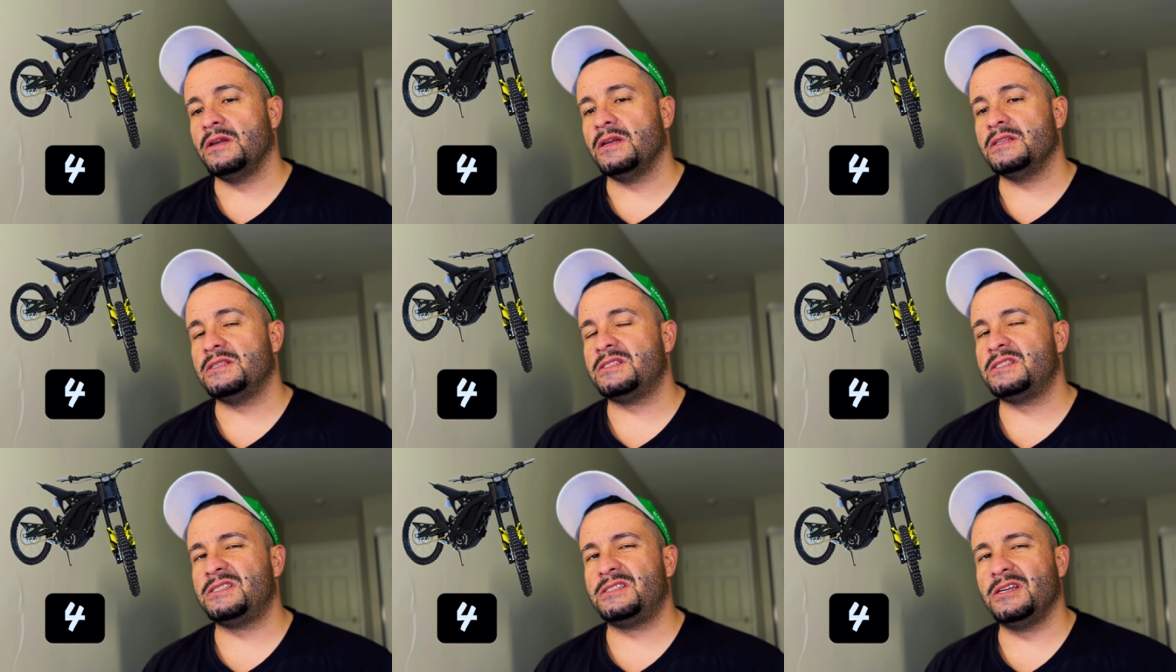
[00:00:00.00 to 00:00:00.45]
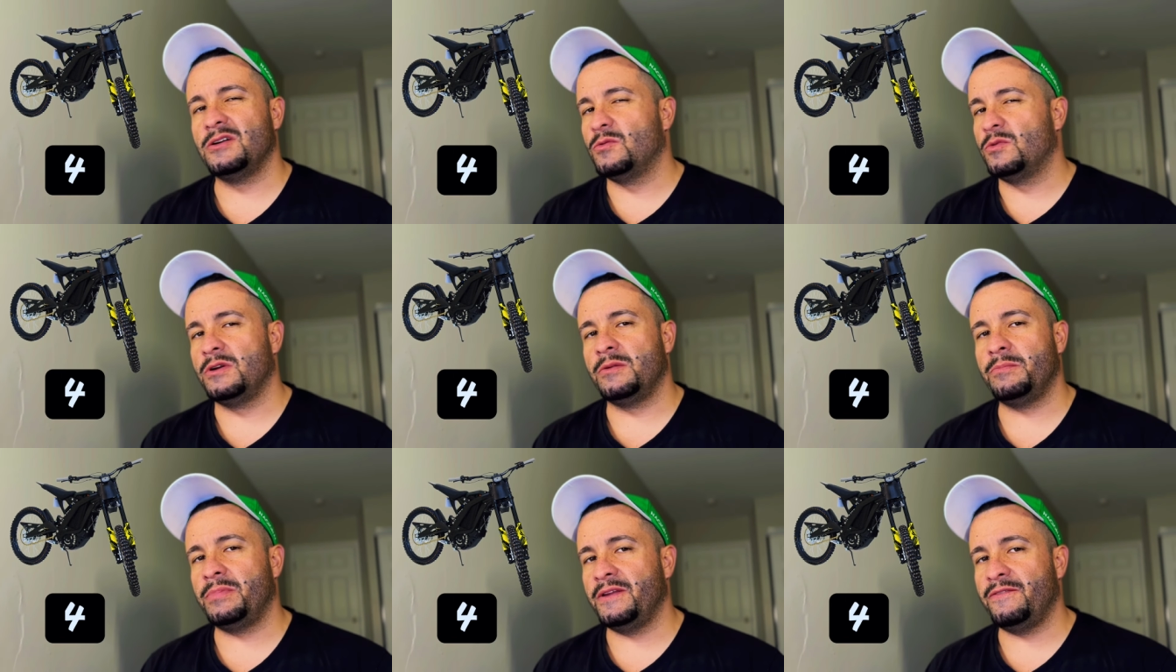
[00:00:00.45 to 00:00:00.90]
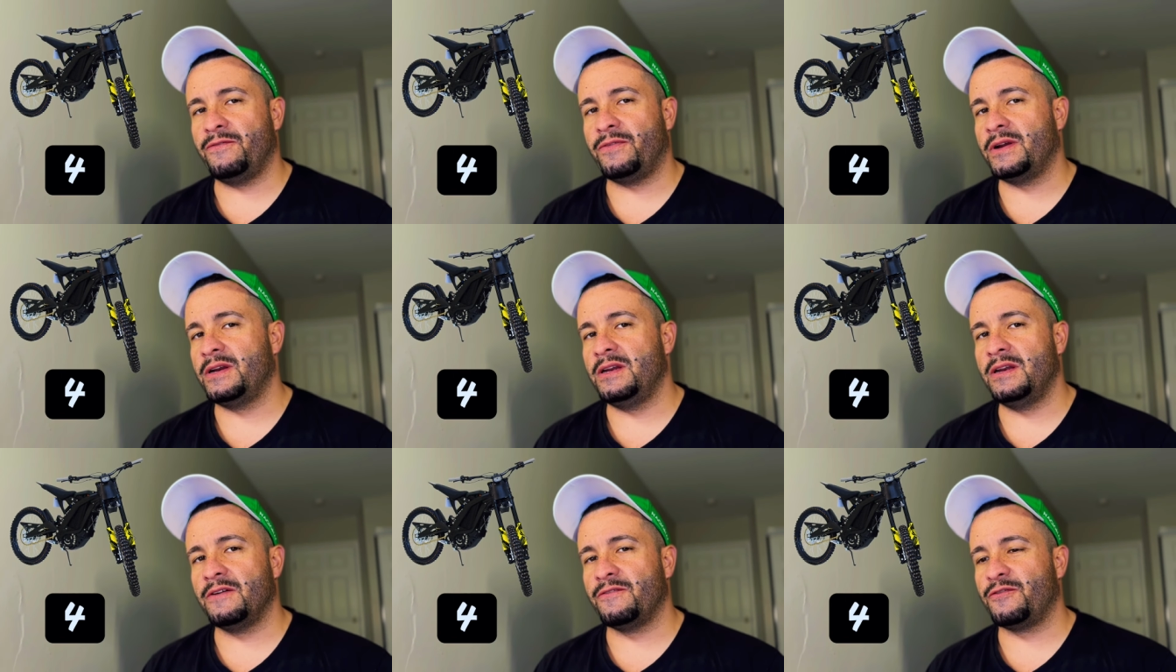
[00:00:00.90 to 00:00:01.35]
Still wouldn't be
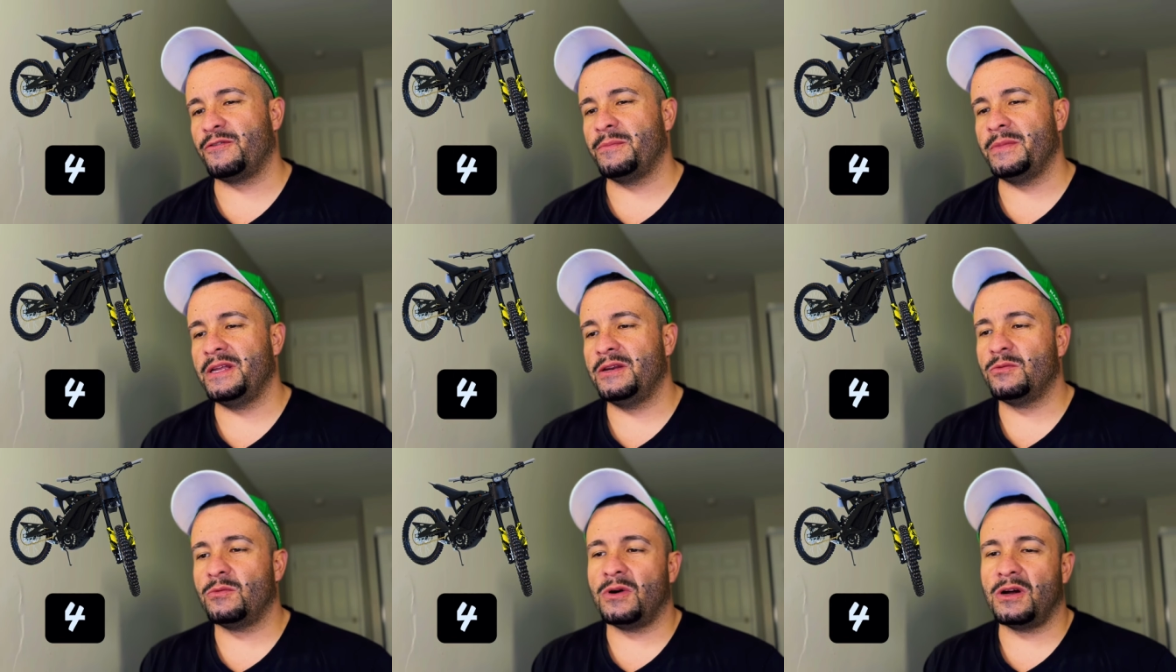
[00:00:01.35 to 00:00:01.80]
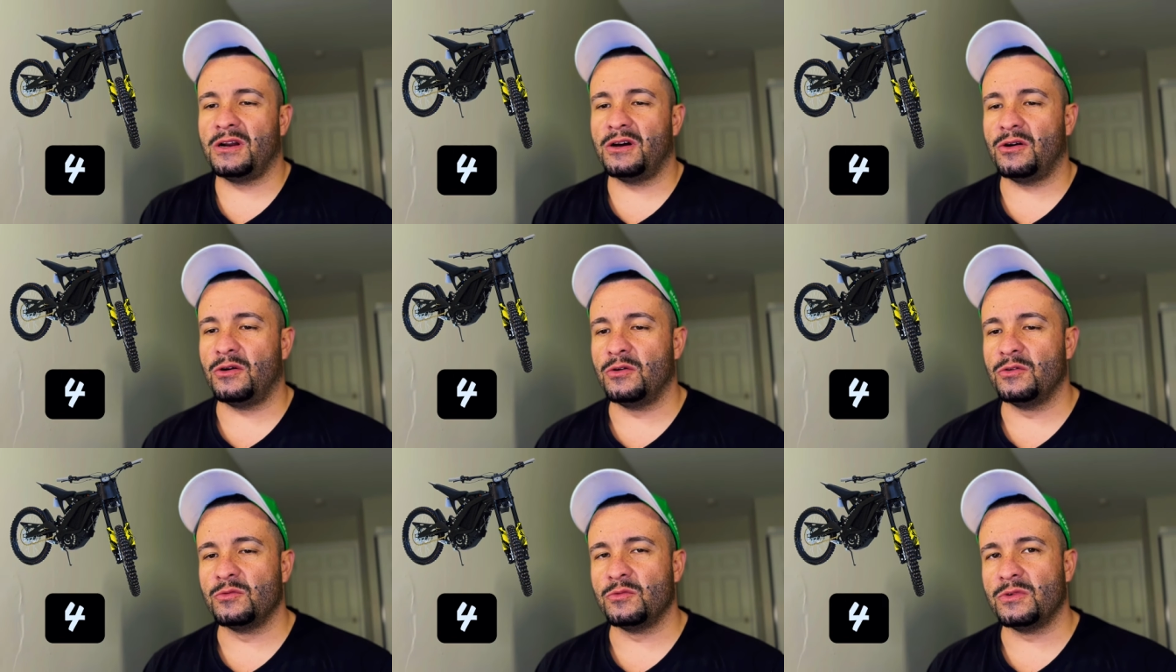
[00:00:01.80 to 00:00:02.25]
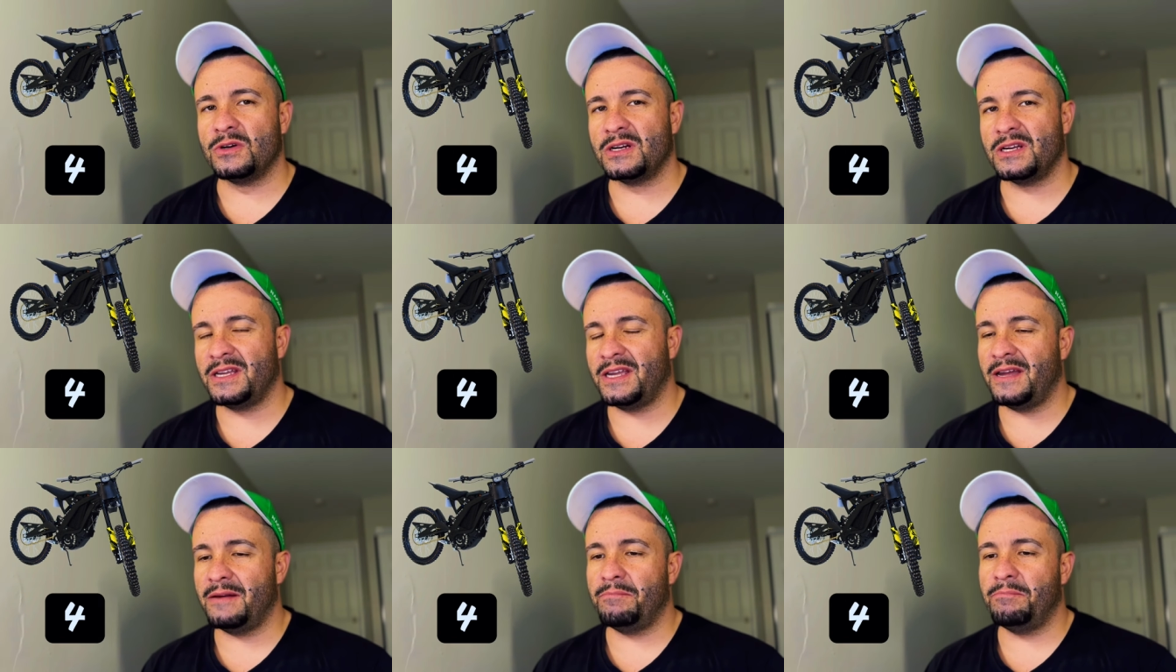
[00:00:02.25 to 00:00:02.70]
fun enough for me to want to own one.
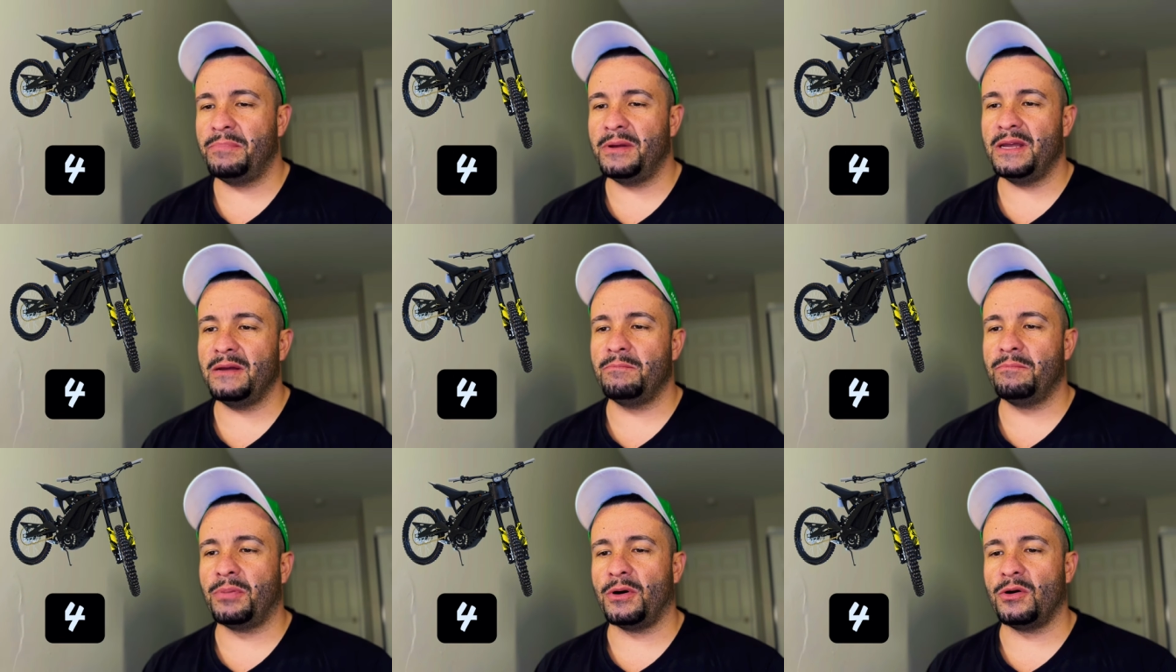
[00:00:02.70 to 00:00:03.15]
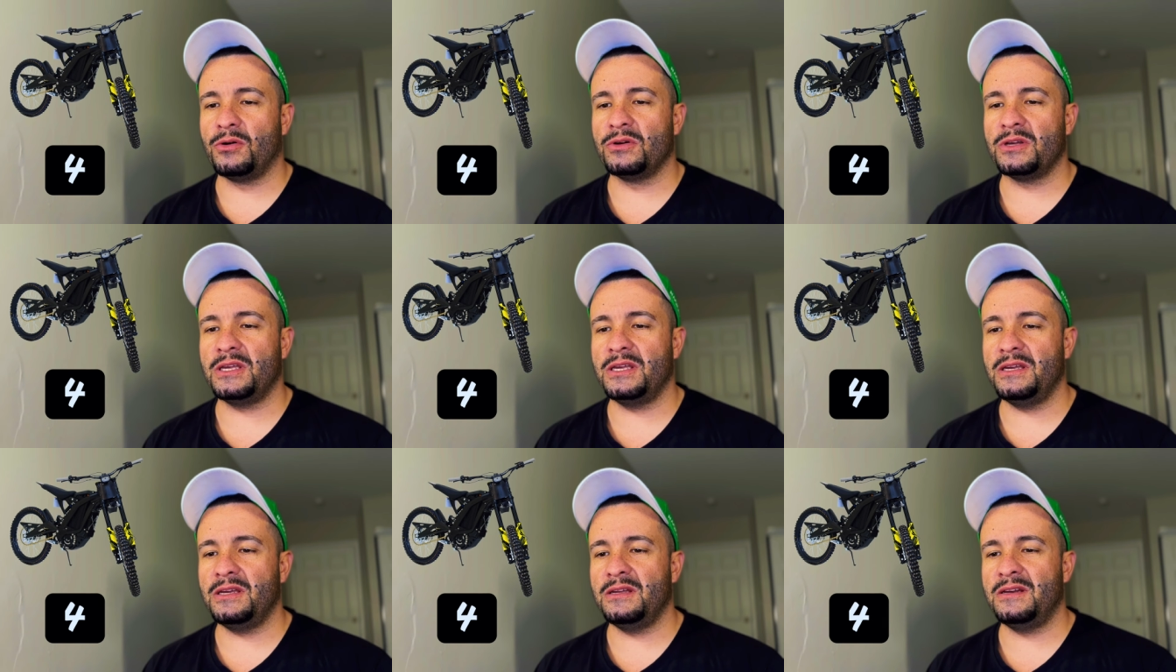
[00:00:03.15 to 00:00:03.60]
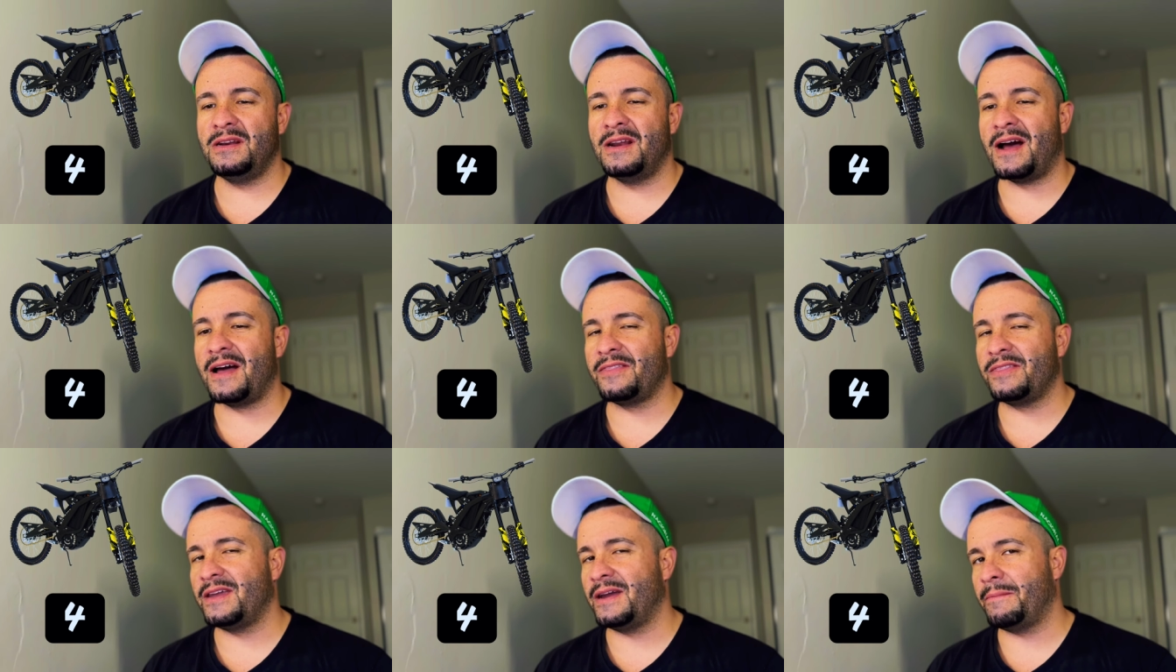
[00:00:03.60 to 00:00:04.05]
Again, big, bulky,
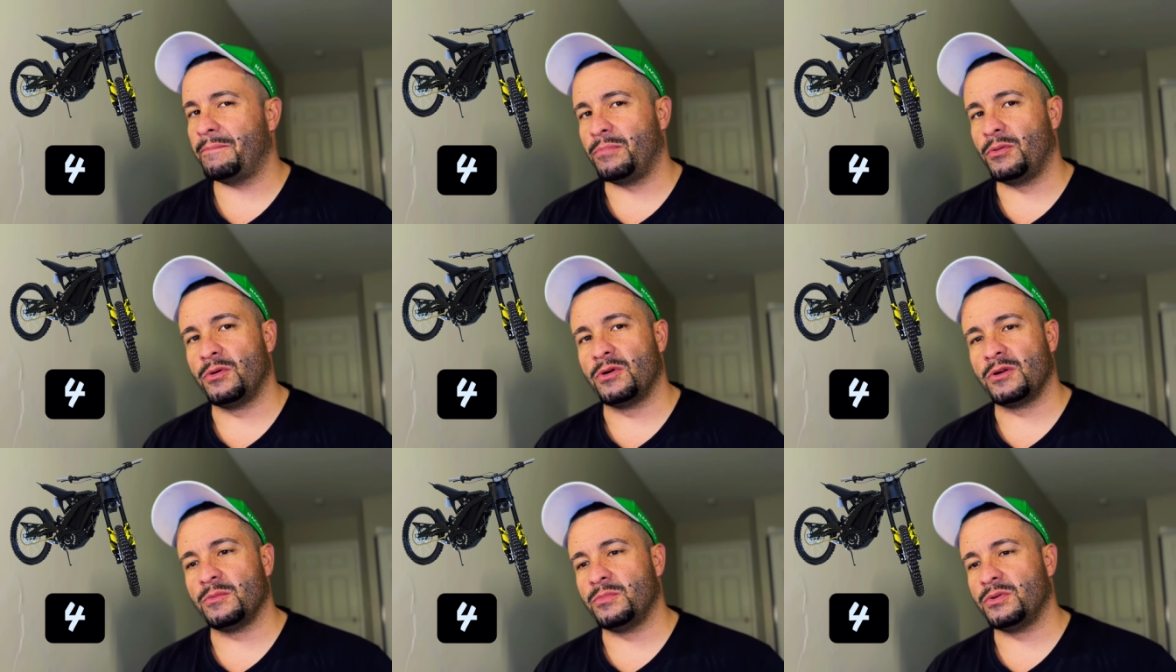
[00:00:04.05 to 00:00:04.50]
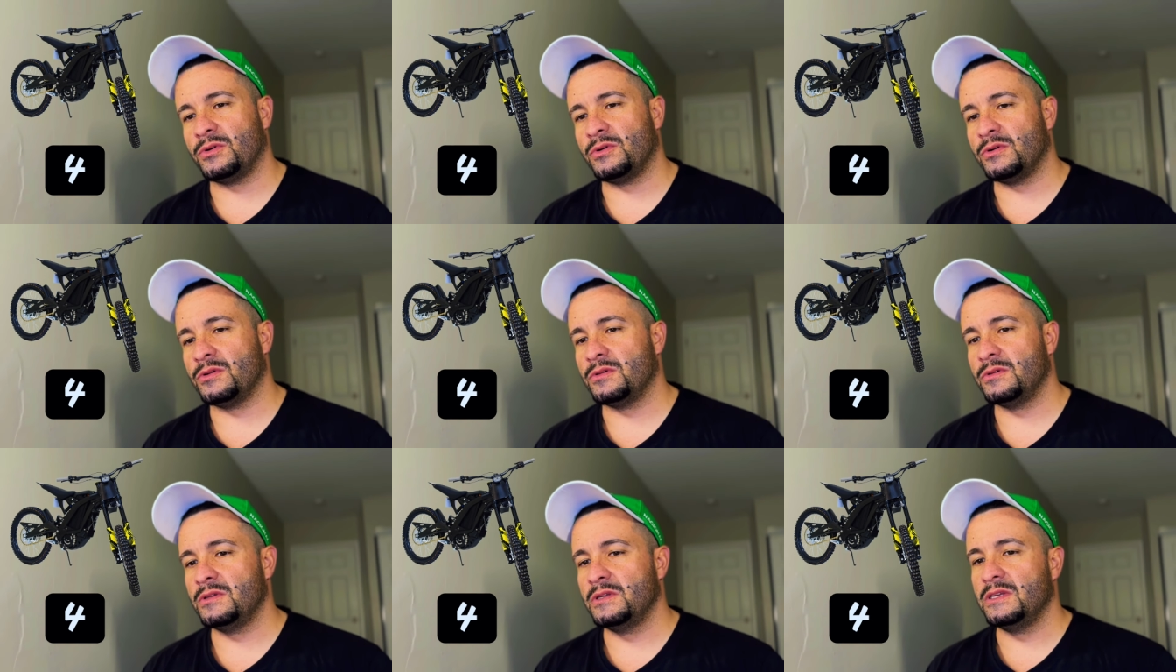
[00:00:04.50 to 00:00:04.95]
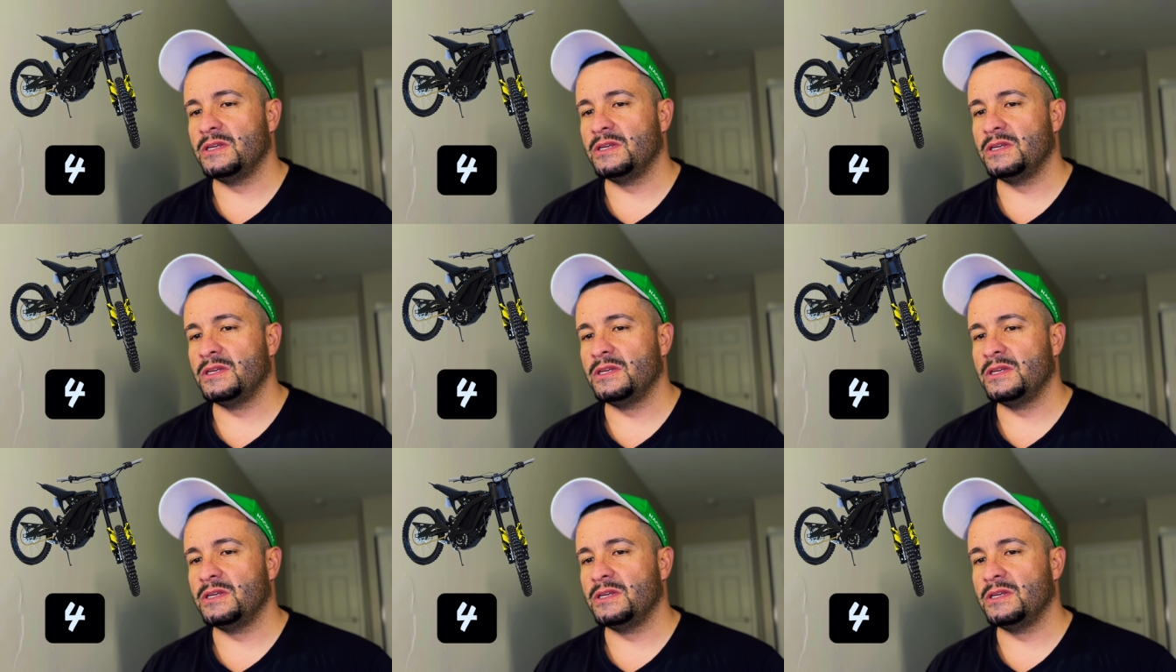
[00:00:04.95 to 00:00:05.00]
not that portable.